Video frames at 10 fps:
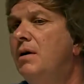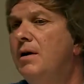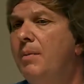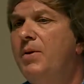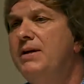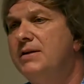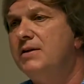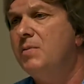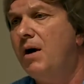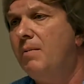that peace
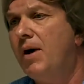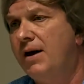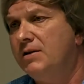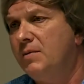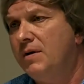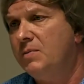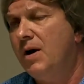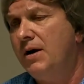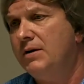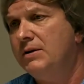is possible, as
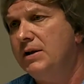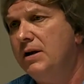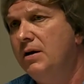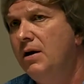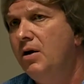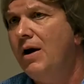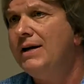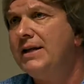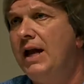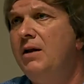Michael said. You
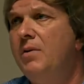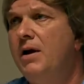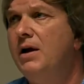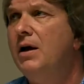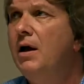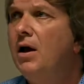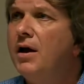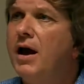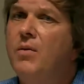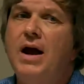ask anybody,
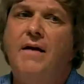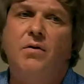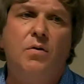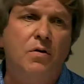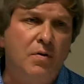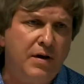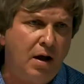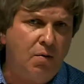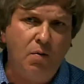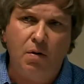can we have a world
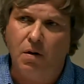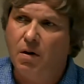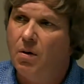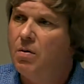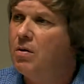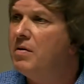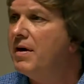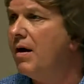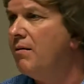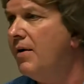without war, a world
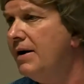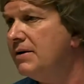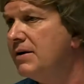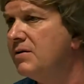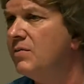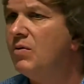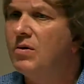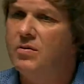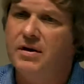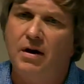without racism, a
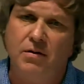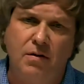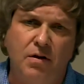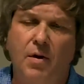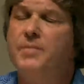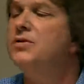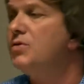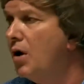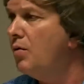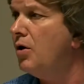world without nuclear weapons?
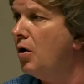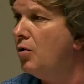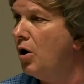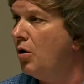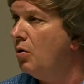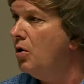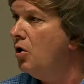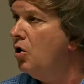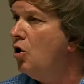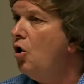No, no, no.
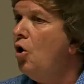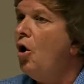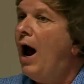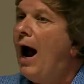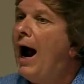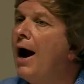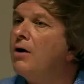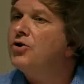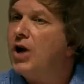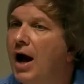
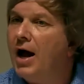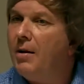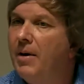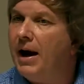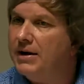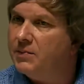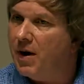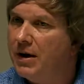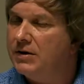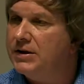Our job, as
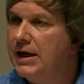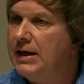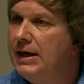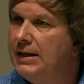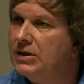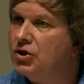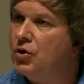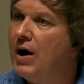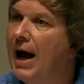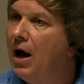Michael said, is
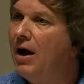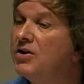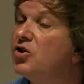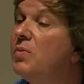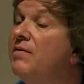to be